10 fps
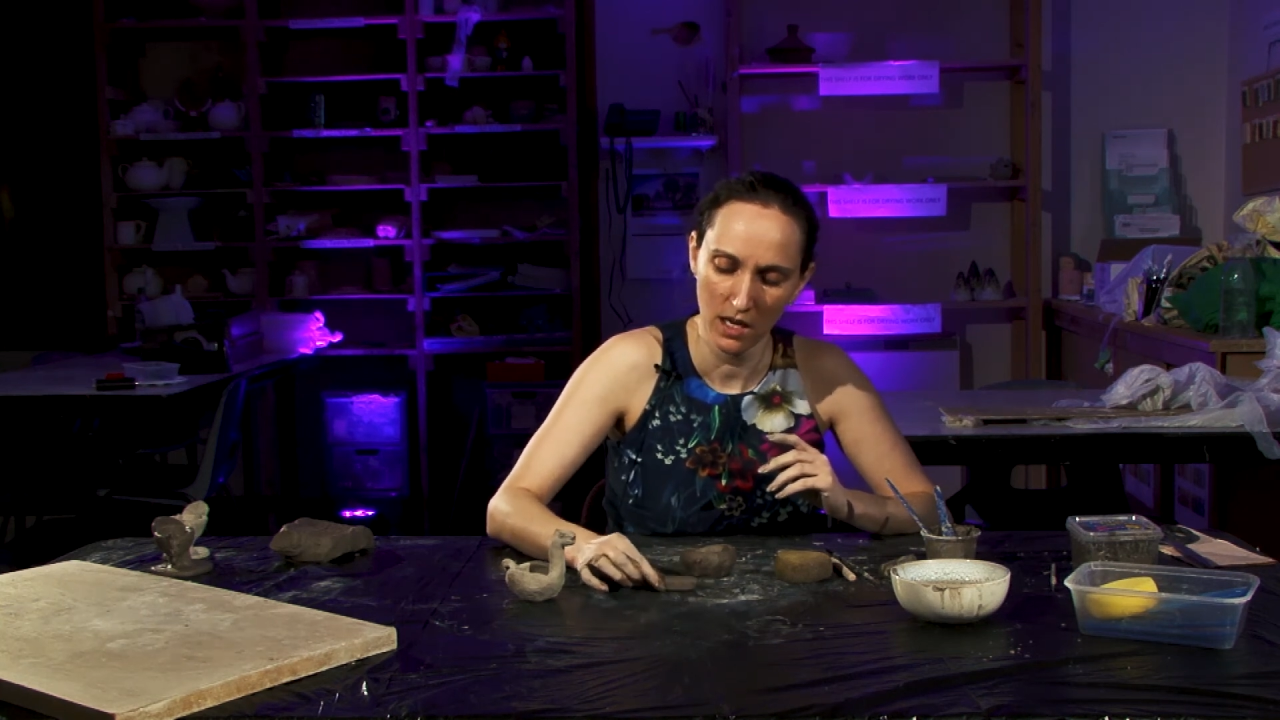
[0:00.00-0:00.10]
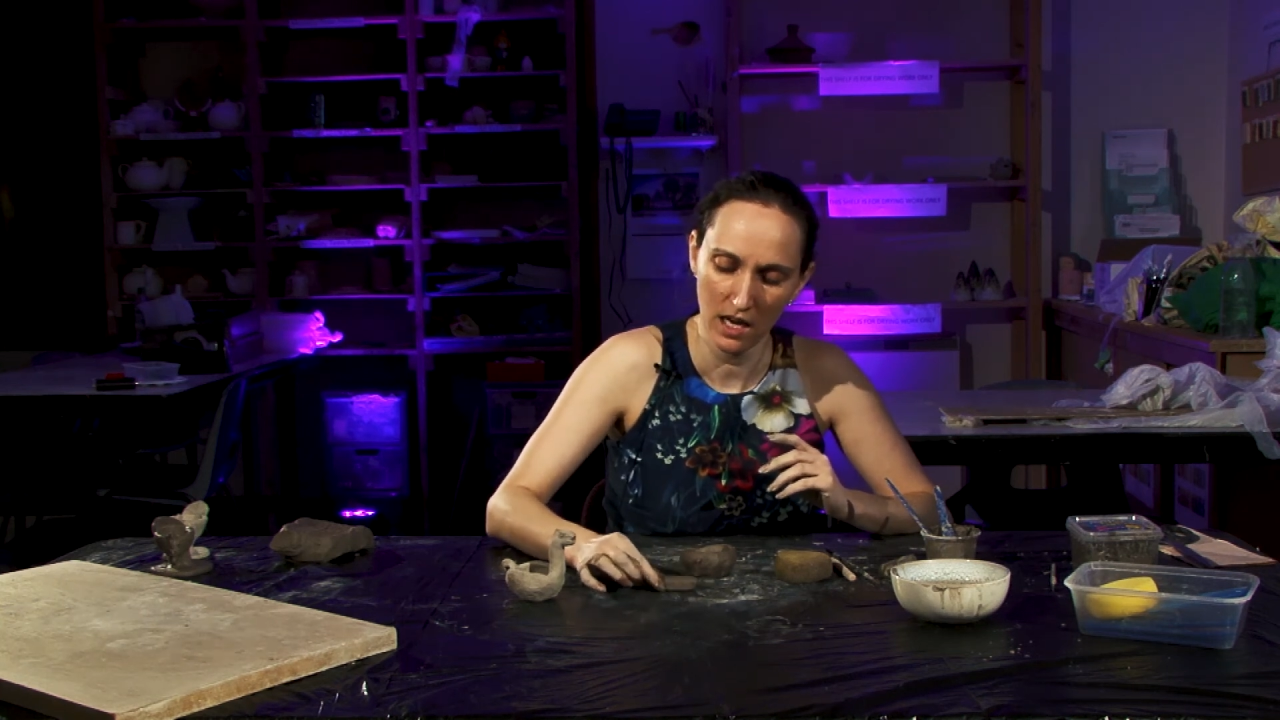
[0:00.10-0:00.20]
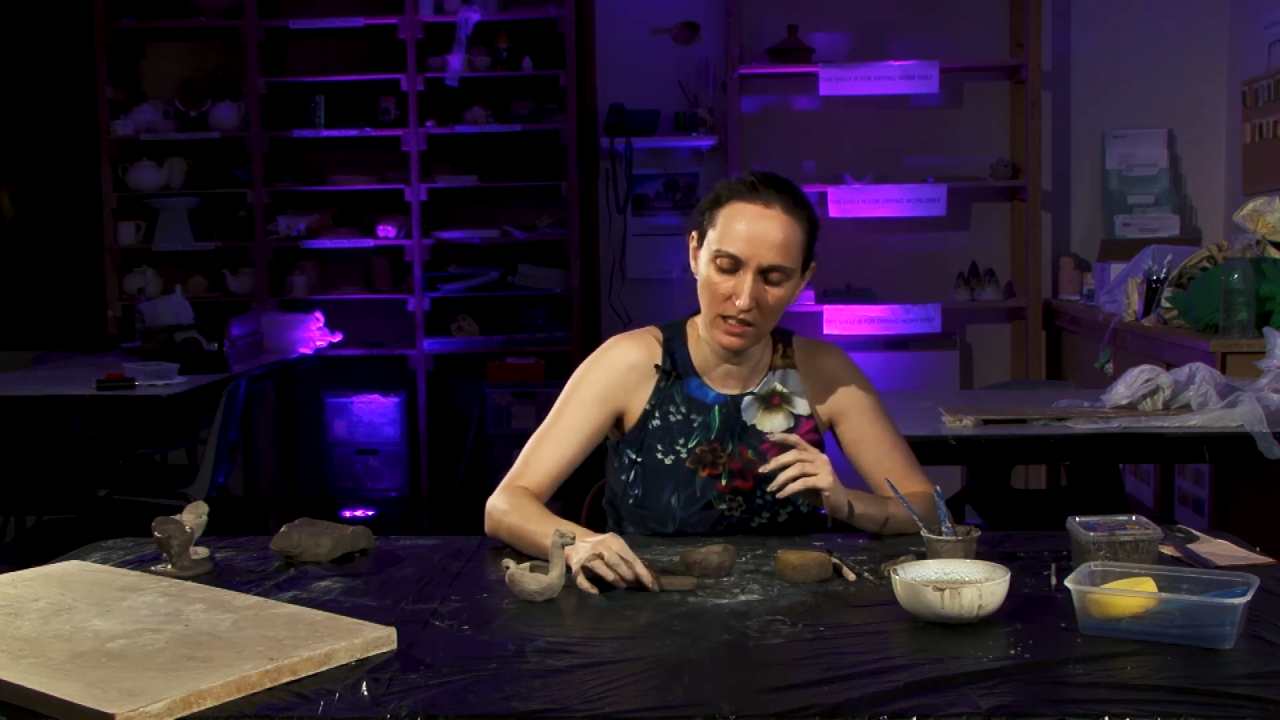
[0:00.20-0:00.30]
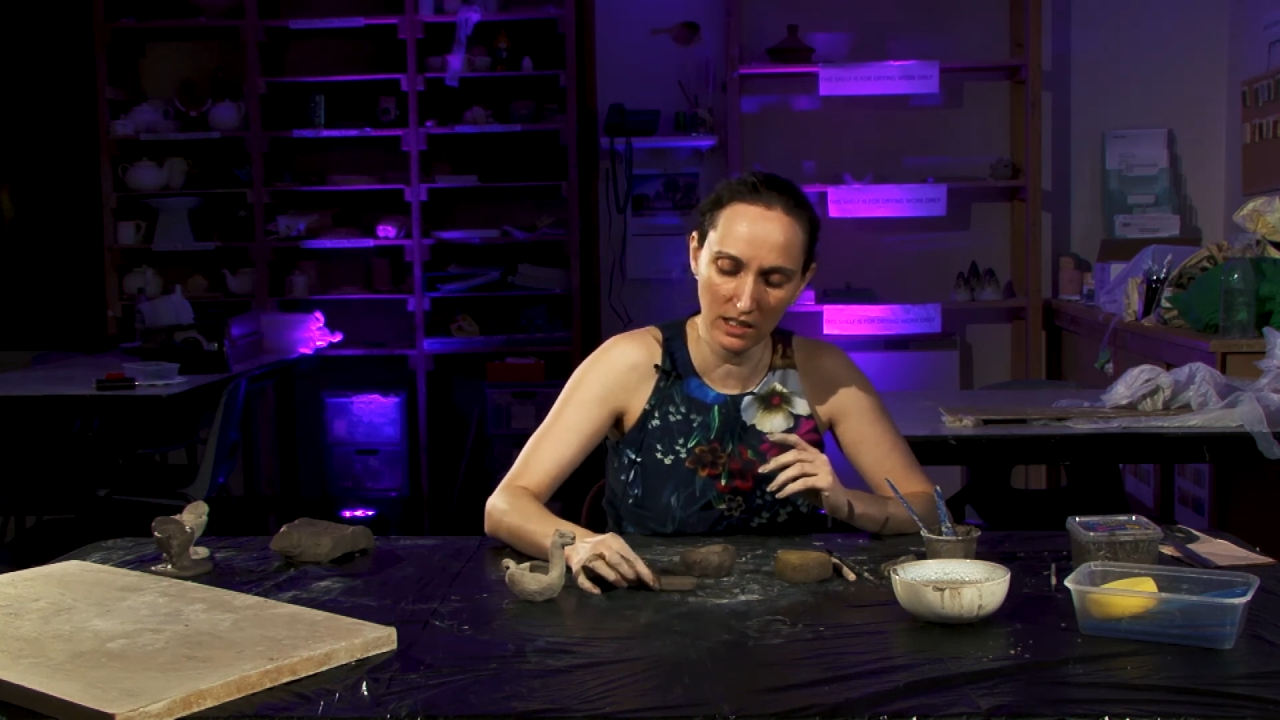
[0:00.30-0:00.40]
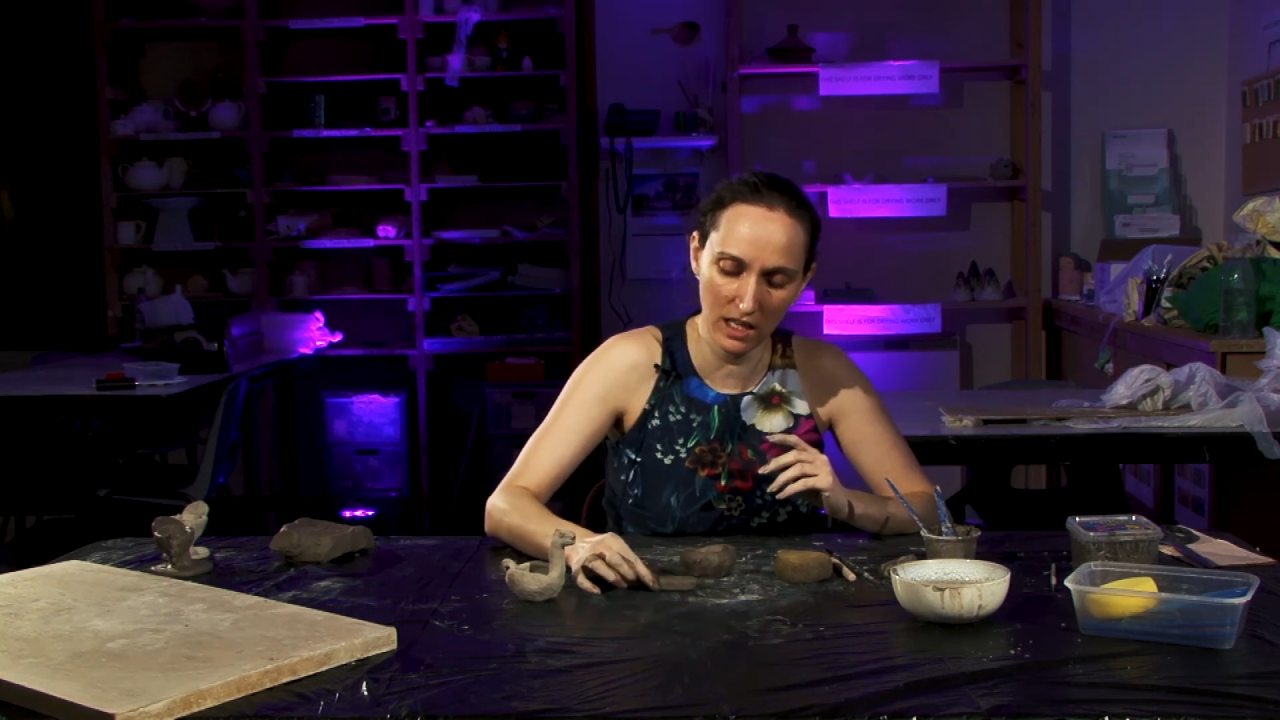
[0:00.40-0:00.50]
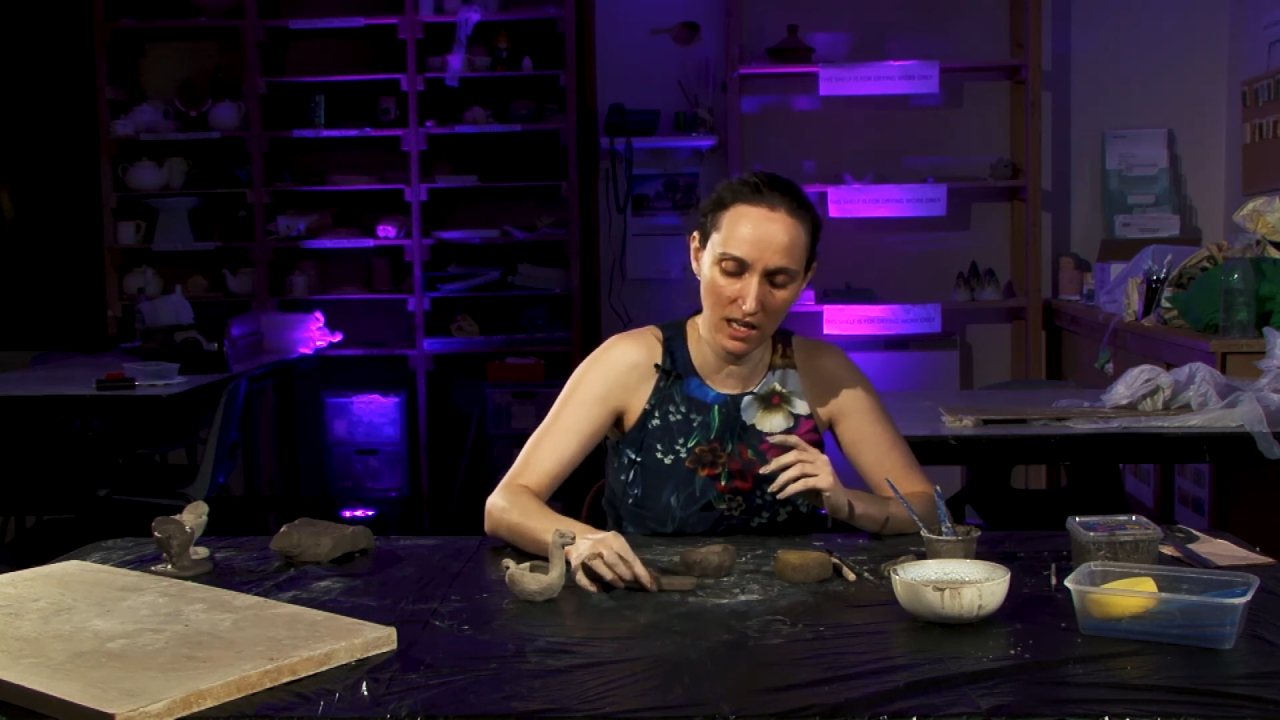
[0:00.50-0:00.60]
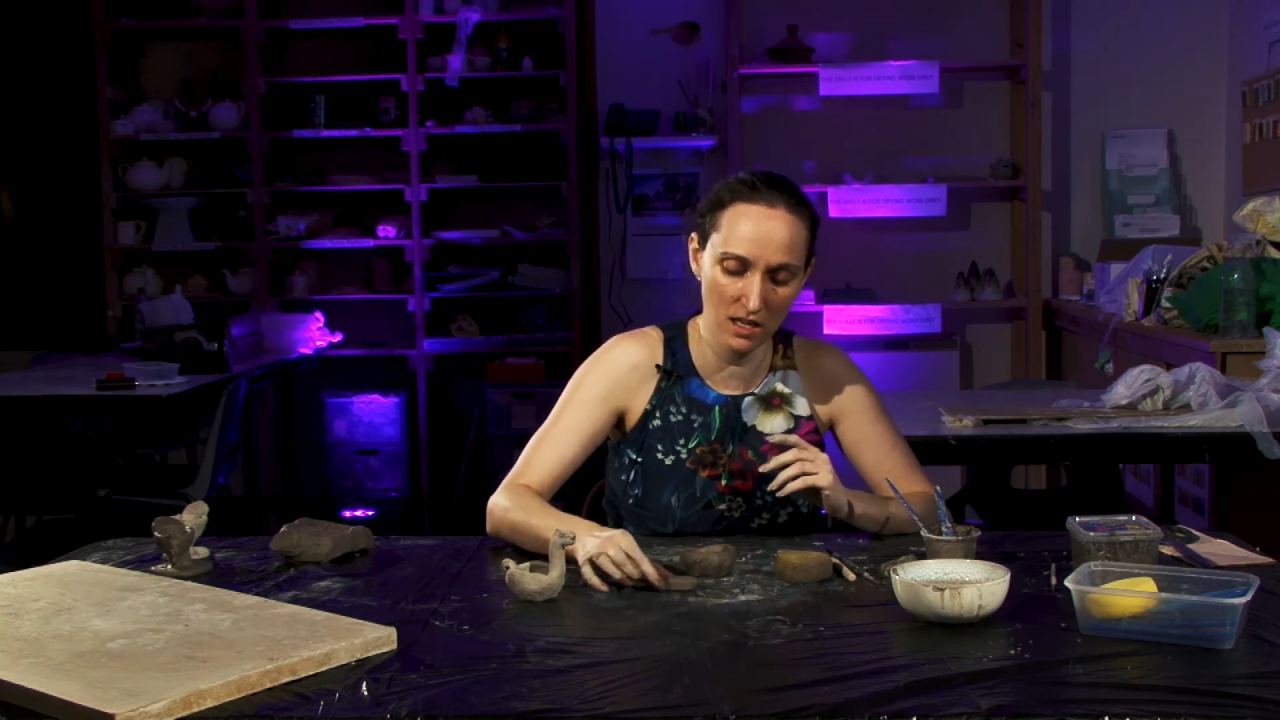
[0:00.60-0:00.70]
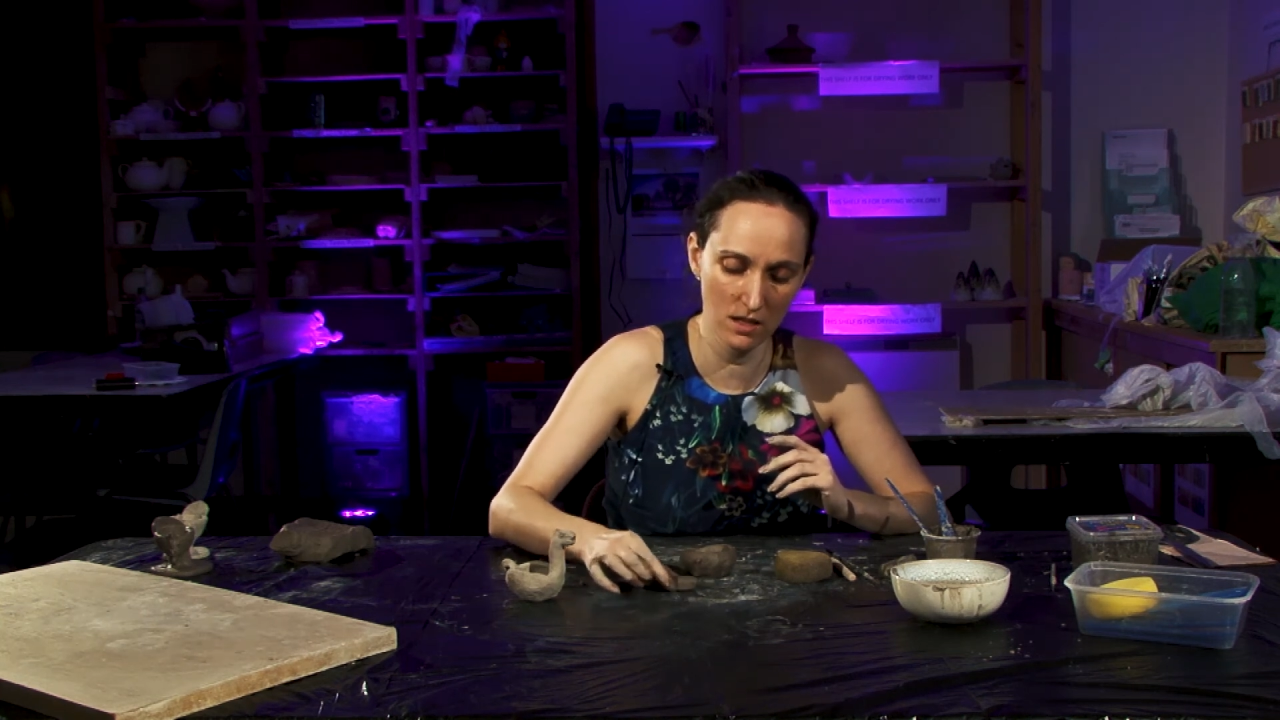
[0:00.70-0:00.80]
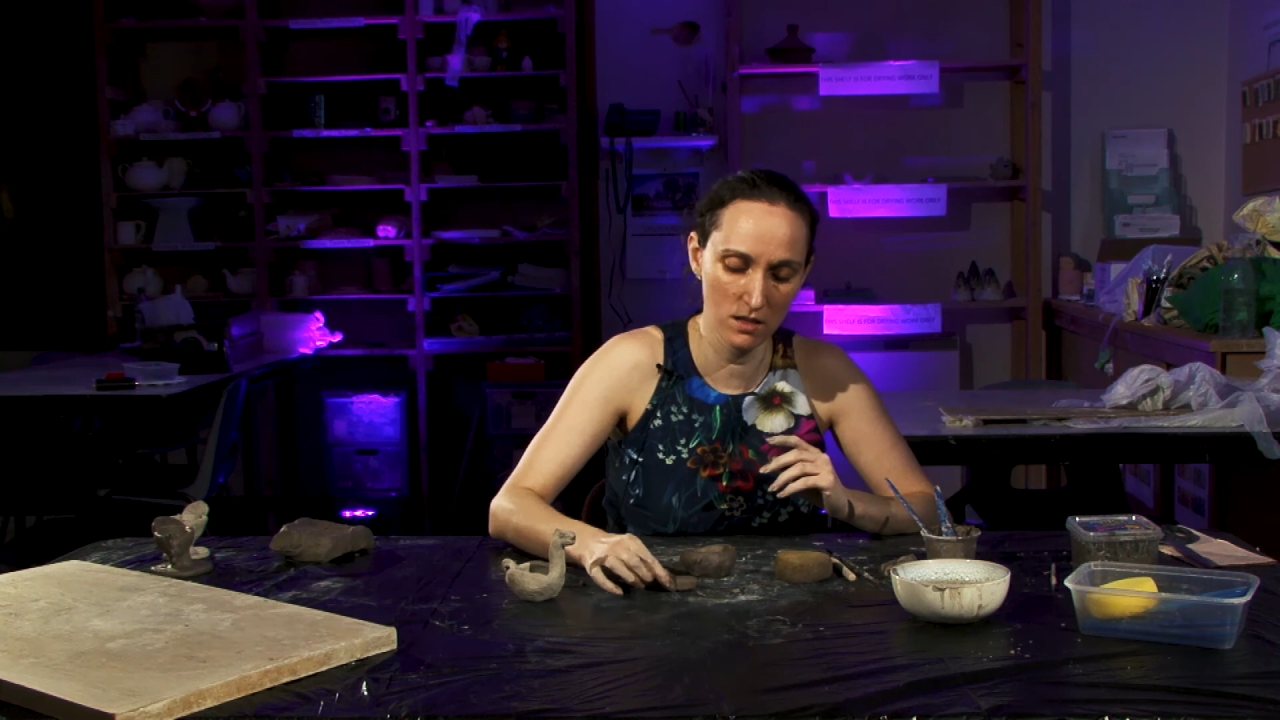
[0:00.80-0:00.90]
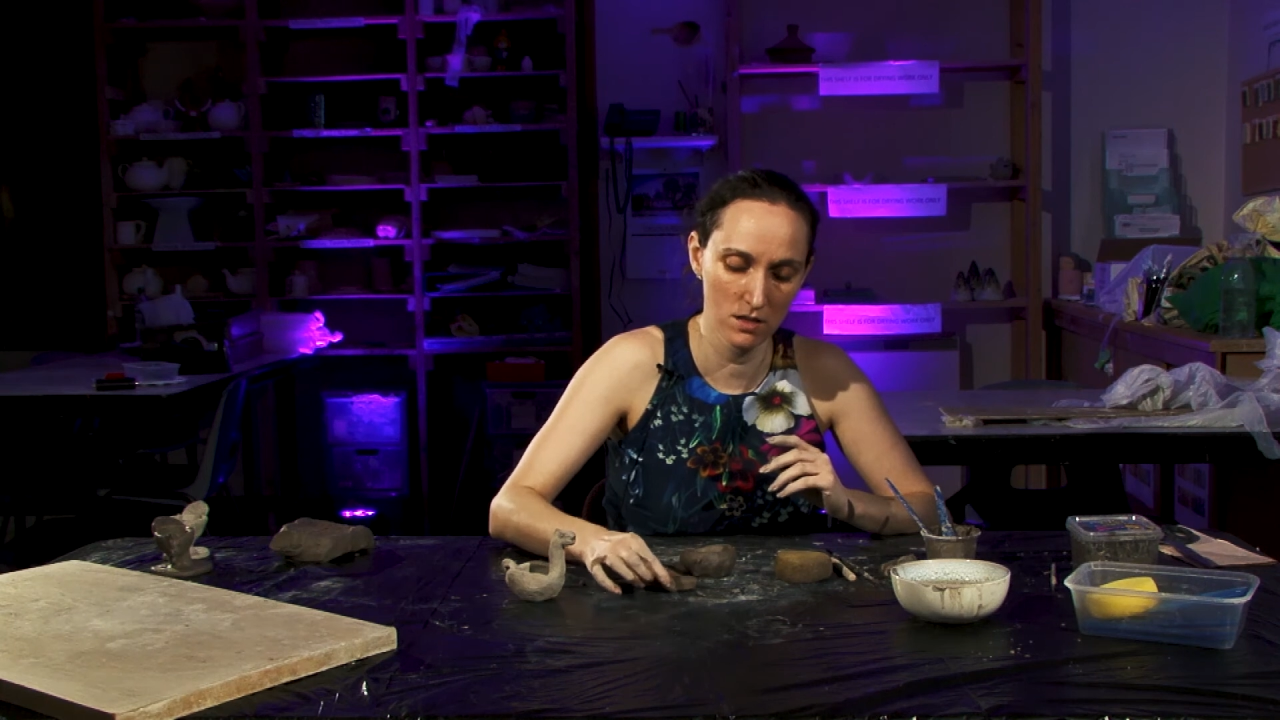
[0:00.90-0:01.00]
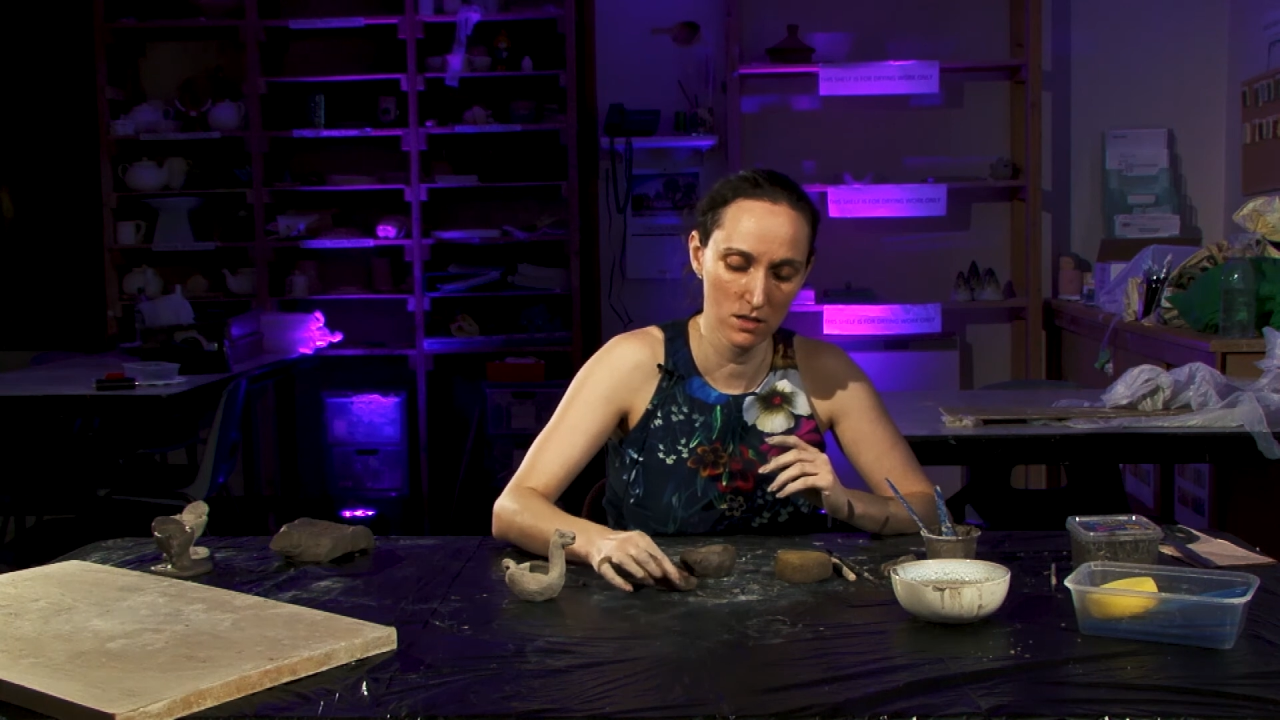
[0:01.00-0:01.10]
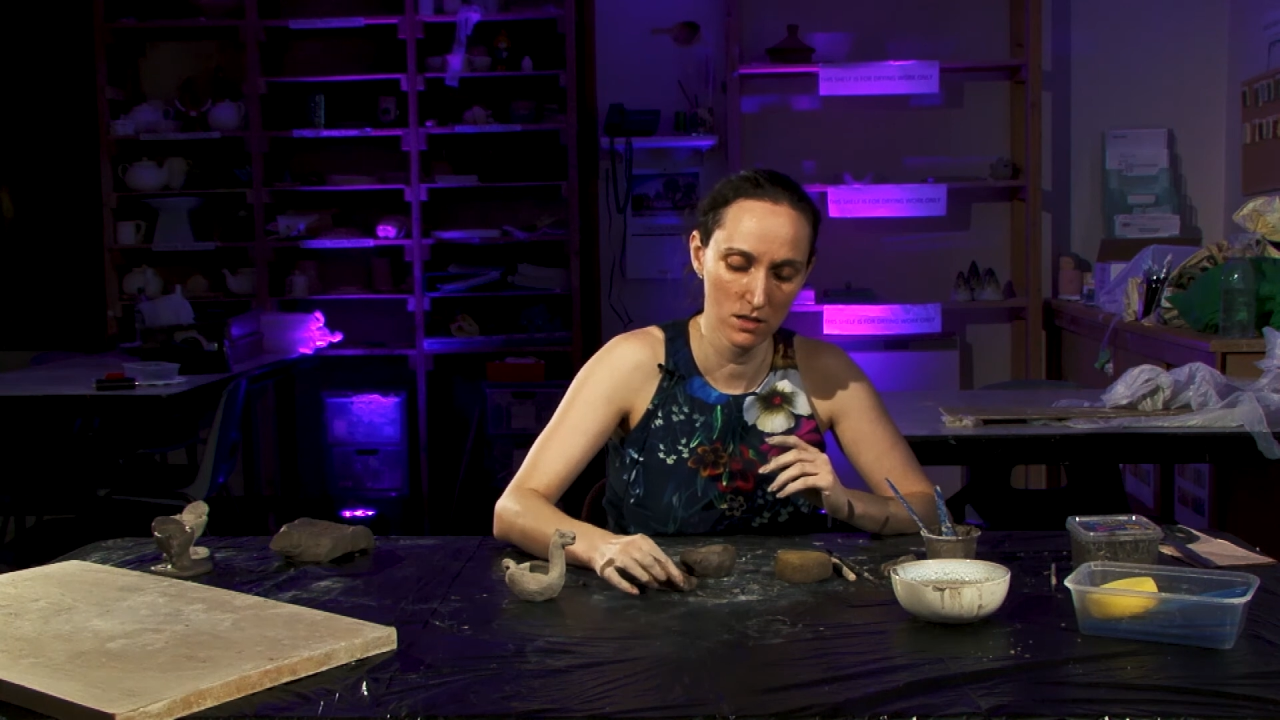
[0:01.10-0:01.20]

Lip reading: And again,